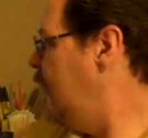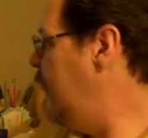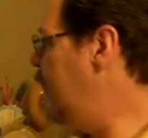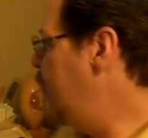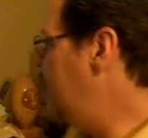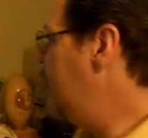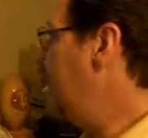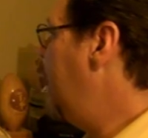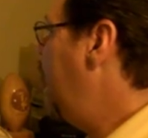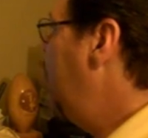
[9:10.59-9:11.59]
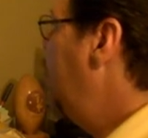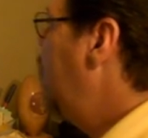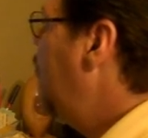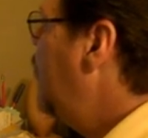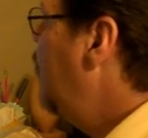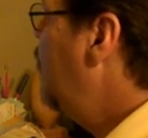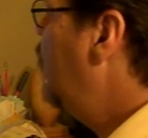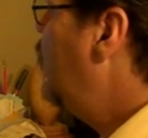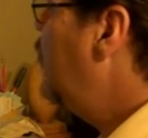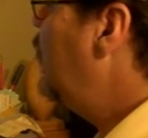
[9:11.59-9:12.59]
It's, uh, we're